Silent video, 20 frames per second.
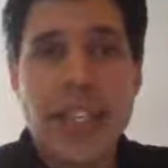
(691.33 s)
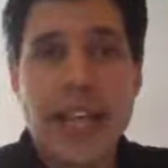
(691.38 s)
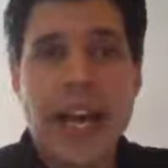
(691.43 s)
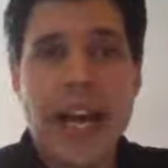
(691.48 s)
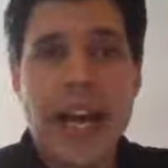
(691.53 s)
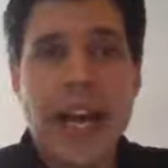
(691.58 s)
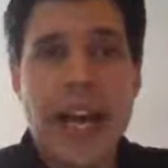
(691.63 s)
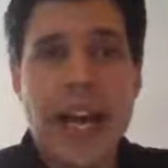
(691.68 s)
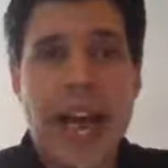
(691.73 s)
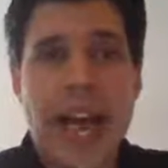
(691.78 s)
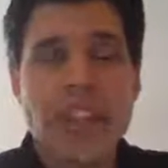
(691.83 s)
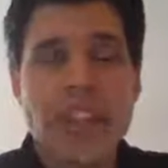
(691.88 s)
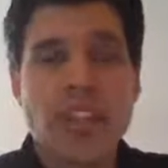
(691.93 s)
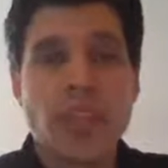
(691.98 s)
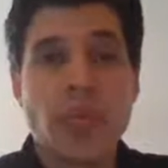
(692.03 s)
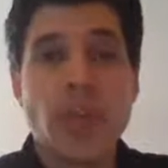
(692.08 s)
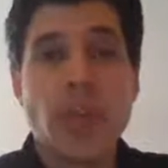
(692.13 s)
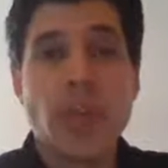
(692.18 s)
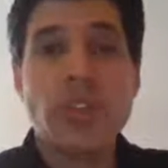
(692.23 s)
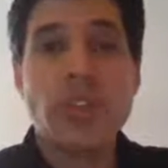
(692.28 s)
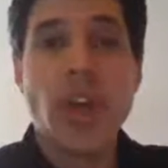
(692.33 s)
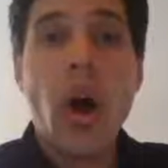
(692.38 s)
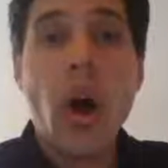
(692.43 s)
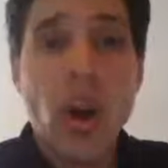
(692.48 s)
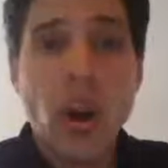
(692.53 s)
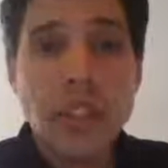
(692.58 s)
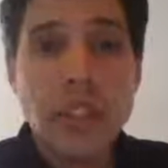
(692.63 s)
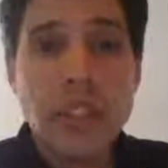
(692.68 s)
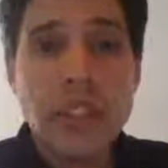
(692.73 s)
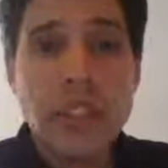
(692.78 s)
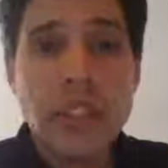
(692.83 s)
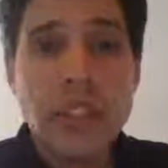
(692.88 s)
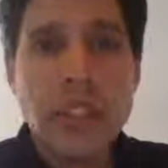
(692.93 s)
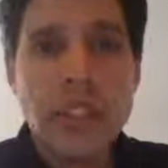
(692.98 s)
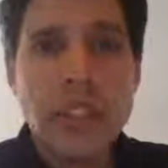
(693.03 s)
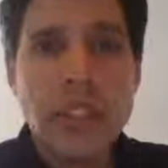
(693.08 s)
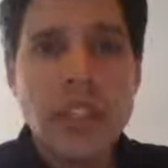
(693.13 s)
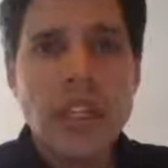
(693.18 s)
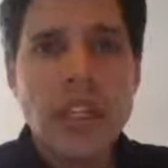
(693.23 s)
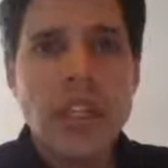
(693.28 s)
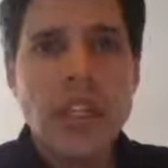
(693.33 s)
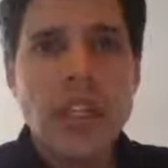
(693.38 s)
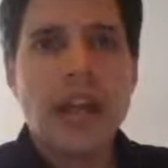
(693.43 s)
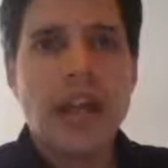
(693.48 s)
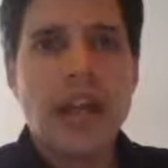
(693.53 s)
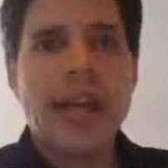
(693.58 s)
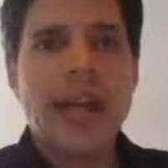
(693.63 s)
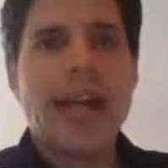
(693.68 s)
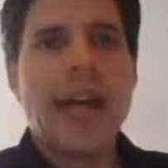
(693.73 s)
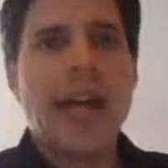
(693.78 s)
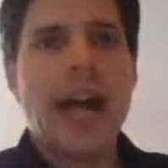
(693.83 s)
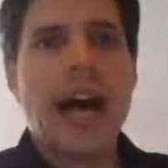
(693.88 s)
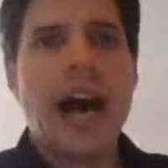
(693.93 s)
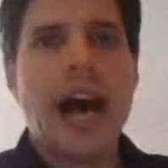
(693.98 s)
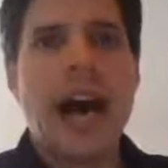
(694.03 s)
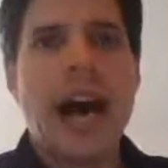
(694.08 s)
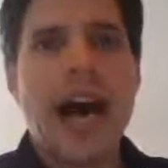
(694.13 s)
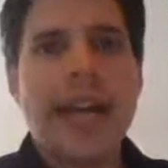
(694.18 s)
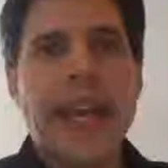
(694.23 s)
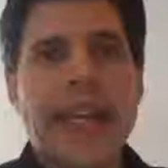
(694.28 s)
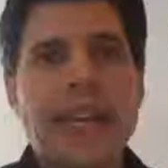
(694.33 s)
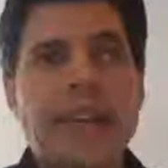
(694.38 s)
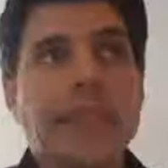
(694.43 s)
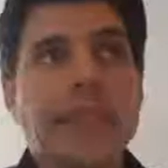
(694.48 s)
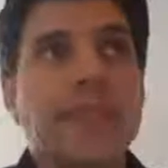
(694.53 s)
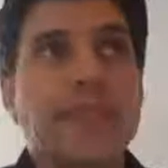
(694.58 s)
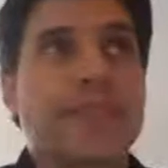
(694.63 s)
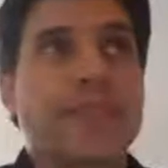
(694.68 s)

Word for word: As a result, I